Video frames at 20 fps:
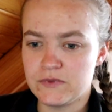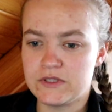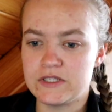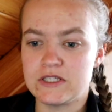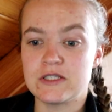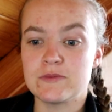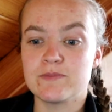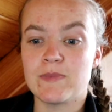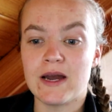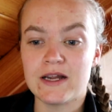
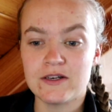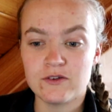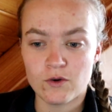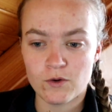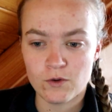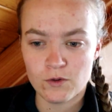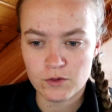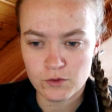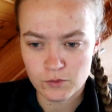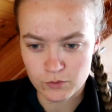Despite
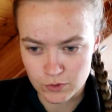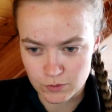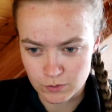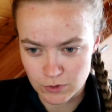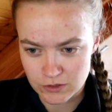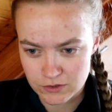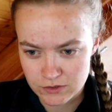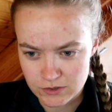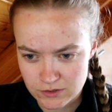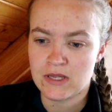all the
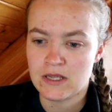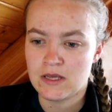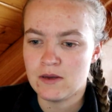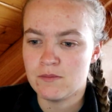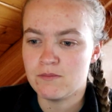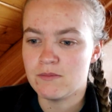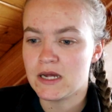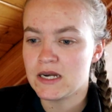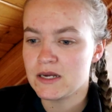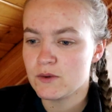rumors,
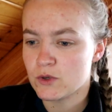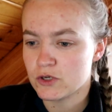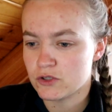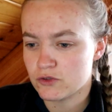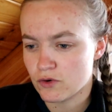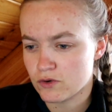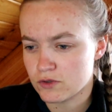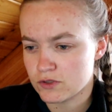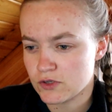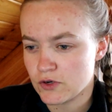many were
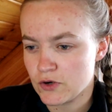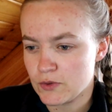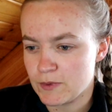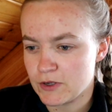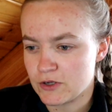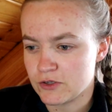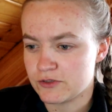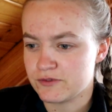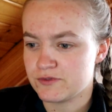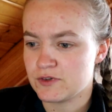drawn to her
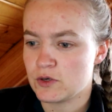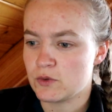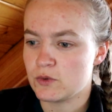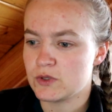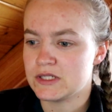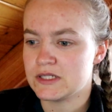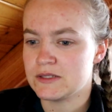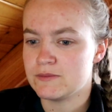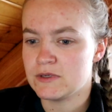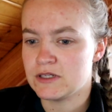because of her
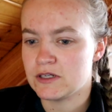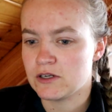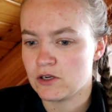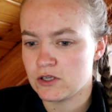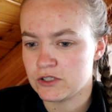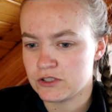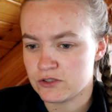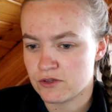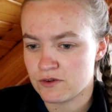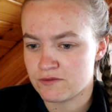wisdom and
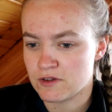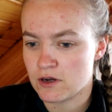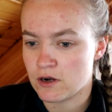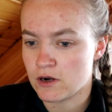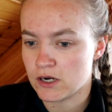knowledge of the